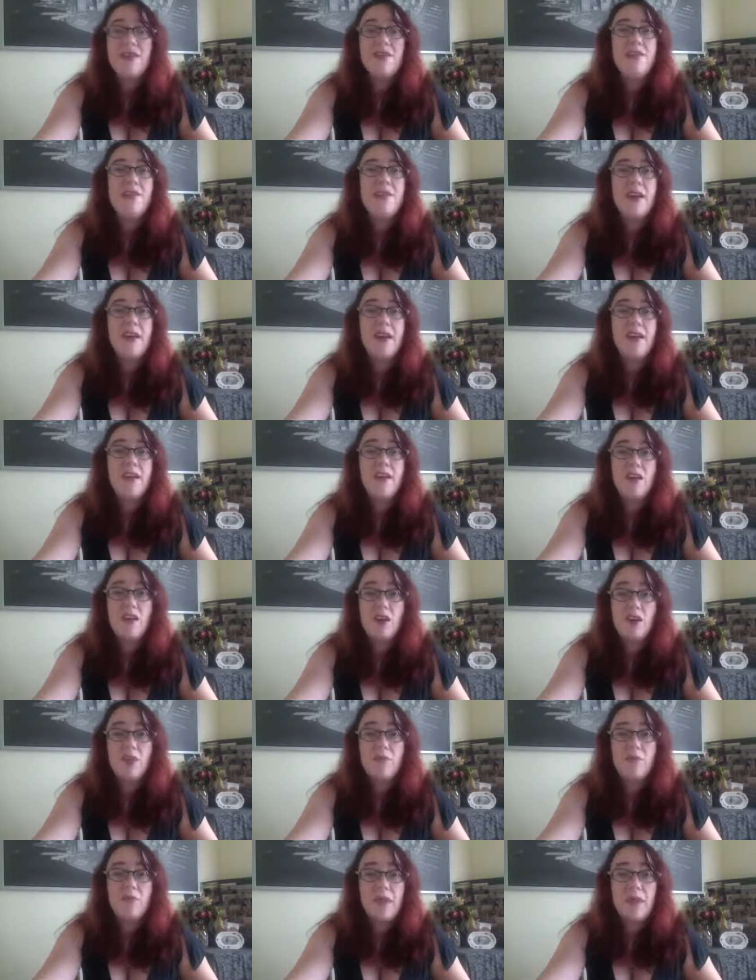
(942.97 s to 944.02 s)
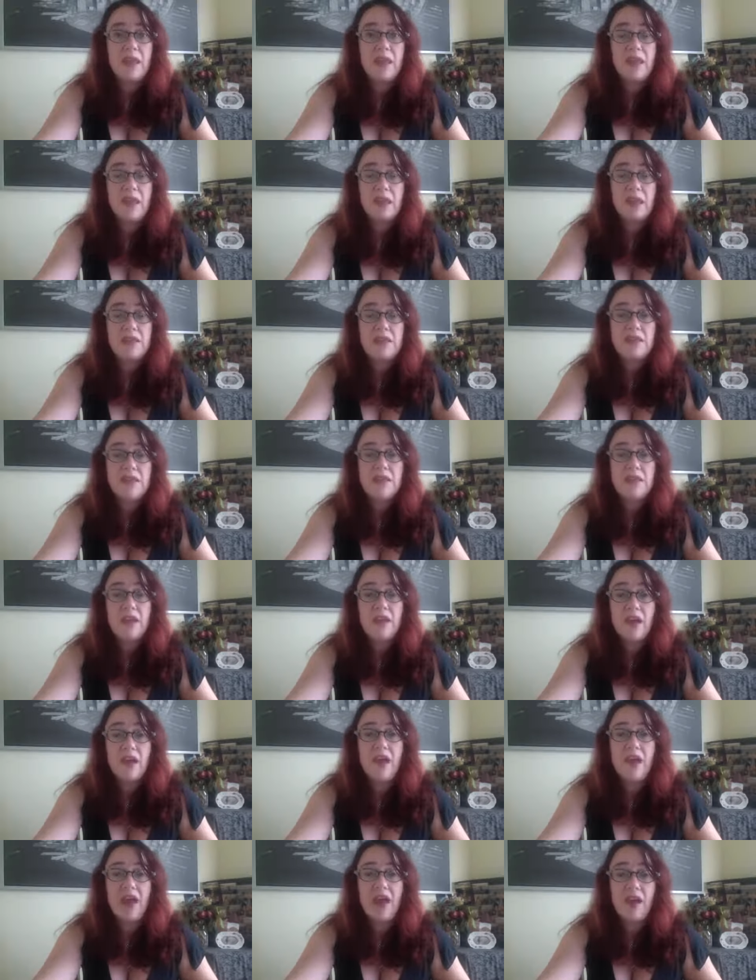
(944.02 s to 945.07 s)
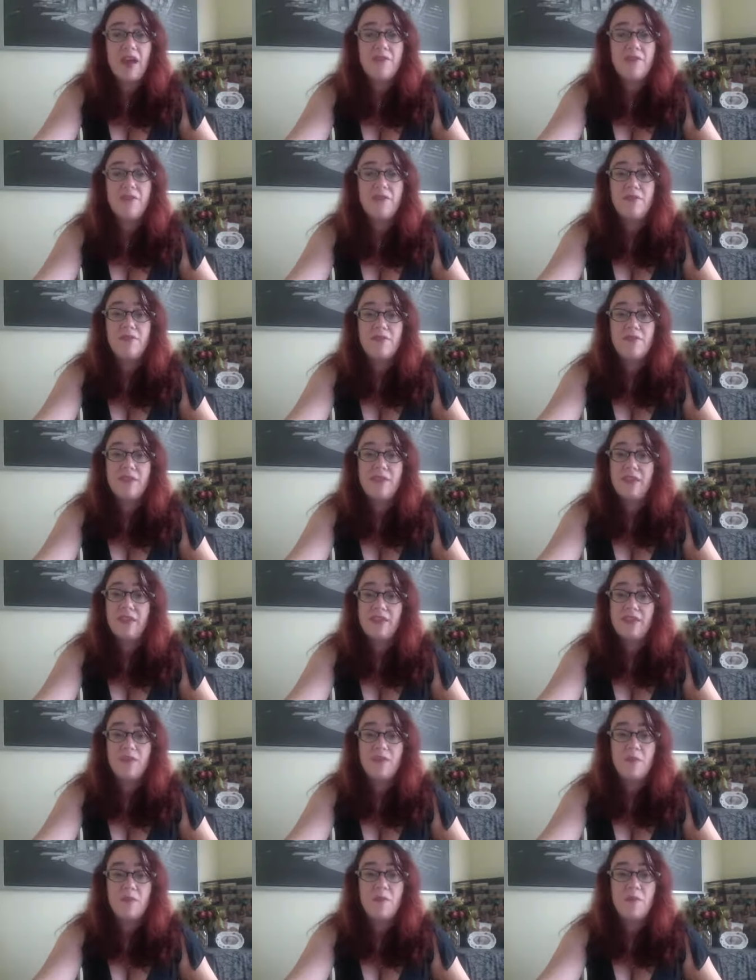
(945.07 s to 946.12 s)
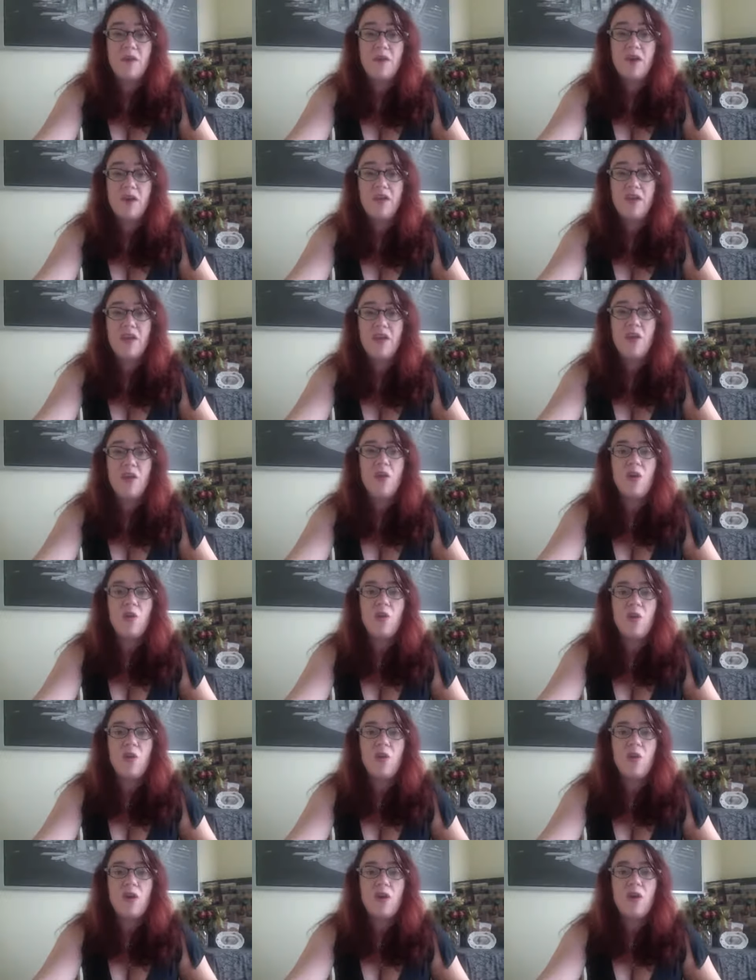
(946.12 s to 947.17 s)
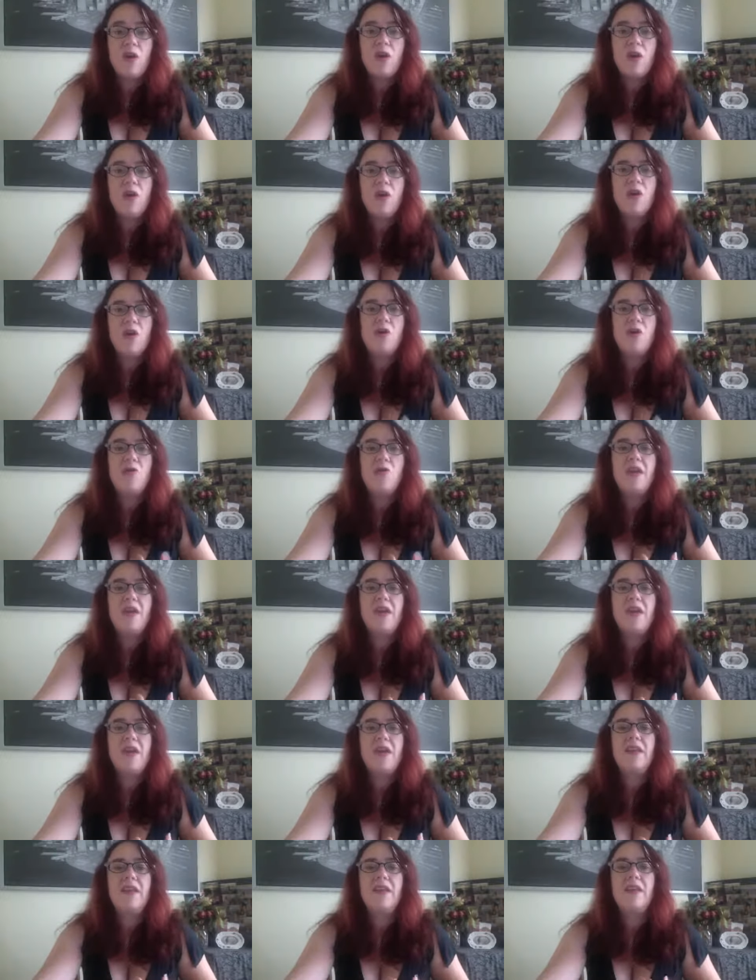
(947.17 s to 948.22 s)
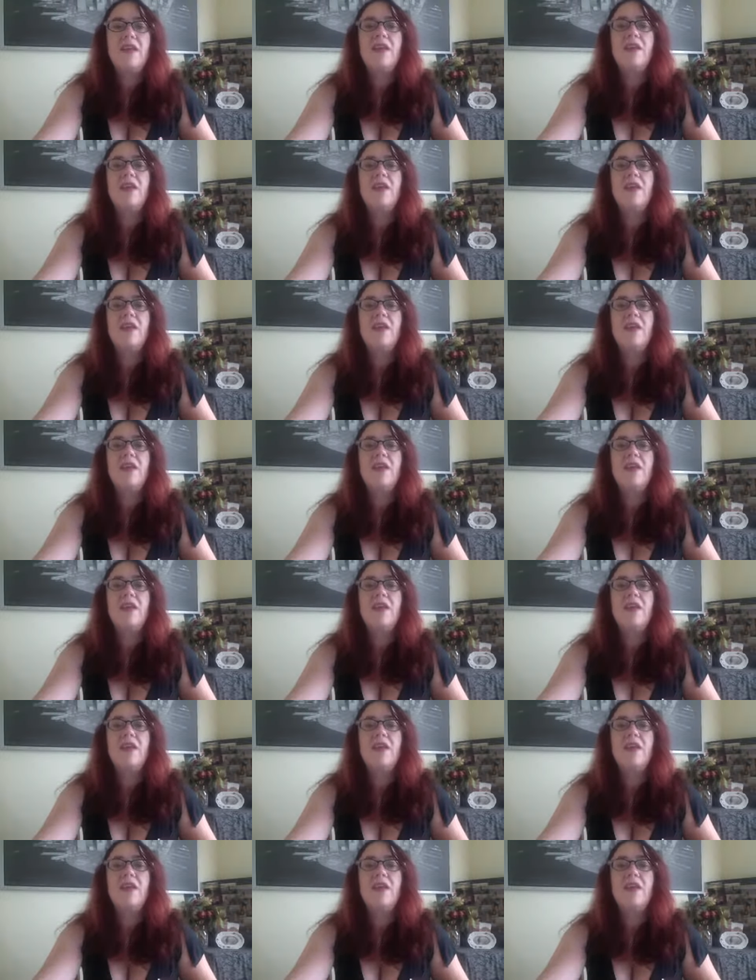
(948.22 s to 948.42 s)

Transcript: that are making us not have the things that we want, or we can